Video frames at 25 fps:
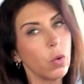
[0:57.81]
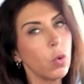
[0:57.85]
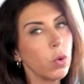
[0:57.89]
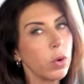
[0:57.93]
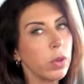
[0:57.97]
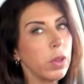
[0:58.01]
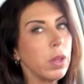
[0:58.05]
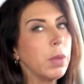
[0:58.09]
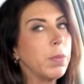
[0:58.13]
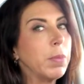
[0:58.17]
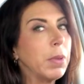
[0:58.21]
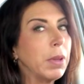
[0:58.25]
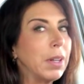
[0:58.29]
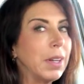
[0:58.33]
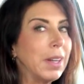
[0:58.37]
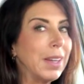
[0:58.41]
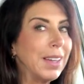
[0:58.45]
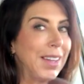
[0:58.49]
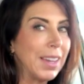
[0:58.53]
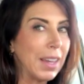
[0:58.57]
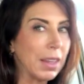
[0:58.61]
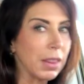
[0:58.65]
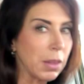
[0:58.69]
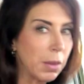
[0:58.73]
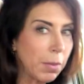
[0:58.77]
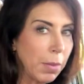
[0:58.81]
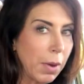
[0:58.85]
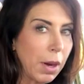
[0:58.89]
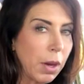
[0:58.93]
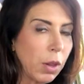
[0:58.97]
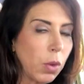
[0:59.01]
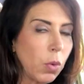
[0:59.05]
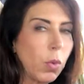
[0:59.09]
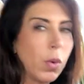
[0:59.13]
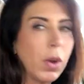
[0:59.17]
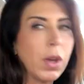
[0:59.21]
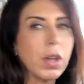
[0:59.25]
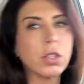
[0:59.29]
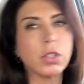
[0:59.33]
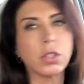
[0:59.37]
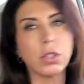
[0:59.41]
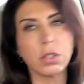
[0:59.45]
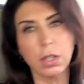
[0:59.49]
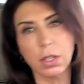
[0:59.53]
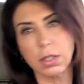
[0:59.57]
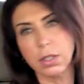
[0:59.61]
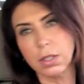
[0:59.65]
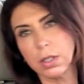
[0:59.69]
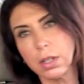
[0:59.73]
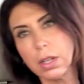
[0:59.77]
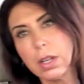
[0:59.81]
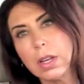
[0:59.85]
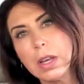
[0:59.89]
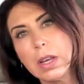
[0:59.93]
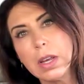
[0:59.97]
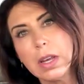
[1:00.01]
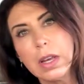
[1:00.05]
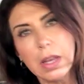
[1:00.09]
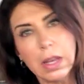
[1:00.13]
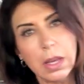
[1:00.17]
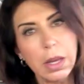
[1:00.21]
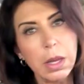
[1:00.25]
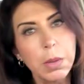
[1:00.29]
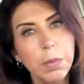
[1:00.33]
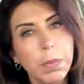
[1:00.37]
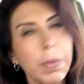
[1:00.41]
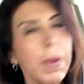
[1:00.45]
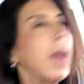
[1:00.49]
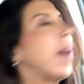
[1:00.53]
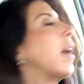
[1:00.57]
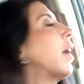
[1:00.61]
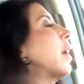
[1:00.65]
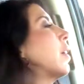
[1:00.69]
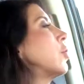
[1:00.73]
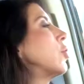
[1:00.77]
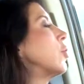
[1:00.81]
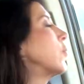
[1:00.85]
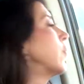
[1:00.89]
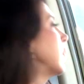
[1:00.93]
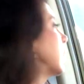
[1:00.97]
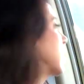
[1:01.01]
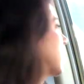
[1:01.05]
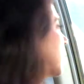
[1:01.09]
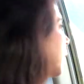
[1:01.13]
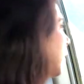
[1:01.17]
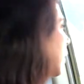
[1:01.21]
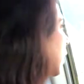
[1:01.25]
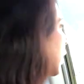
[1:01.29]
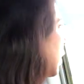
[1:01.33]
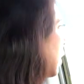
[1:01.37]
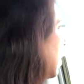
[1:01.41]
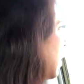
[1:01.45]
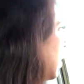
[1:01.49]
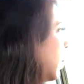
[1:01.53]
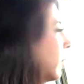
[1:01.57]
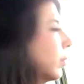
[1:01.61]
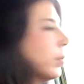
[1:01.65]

or the ability to get them out of the way so it doesn't impact your visibility.